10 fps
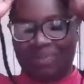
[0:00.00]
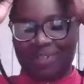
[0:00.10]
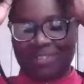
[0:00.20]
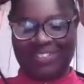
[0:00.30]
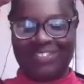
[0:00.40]

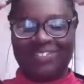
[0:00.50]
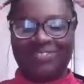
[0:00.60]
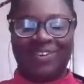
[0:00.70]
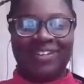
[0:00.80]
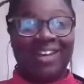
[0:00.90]
Icelandic
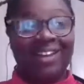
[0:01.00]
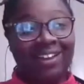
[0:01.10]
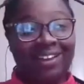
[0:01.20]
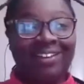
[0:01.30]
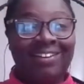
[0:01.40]
person, it's
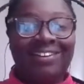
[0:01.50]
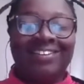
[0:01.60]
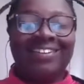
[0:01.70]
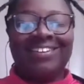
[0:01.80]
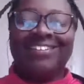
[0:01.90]
very like
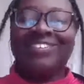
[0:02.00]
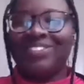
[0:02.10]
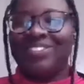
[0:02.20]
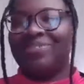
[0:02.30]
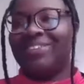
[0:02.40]

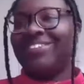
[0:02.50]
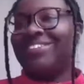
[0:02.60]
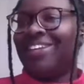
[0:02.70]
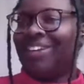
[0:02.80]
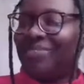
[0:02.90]

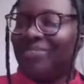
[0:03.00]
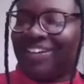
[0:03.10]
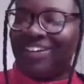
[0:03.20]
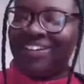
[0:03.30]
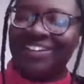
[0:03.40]
there's a
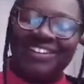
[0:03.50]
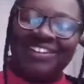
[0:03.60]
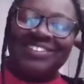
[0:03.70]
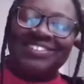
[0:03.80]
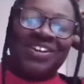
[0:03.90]
different set
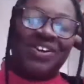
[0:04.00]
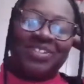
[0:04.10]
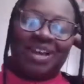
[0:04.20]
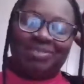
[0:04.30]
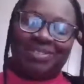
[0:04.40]
of
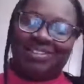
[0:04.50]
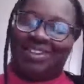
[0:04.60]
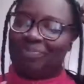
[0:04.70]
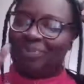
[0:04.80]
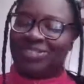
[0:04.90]

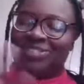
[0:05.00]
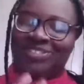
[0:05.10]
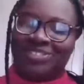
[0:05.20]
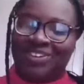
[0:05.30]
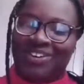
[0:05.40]
stereotypes
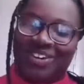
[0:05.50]
that get